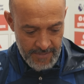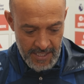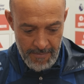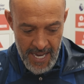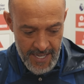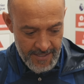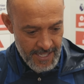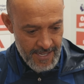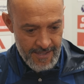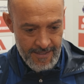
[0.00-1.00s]
did
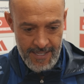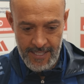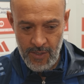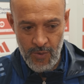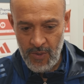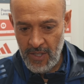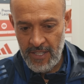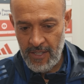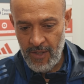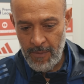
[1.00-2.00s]
amazing. This is what
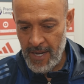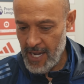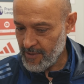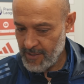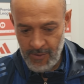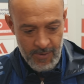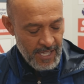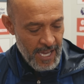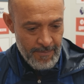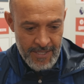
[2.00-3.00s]
it's all about. It
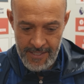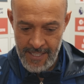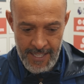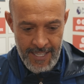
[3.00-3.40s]
will happen.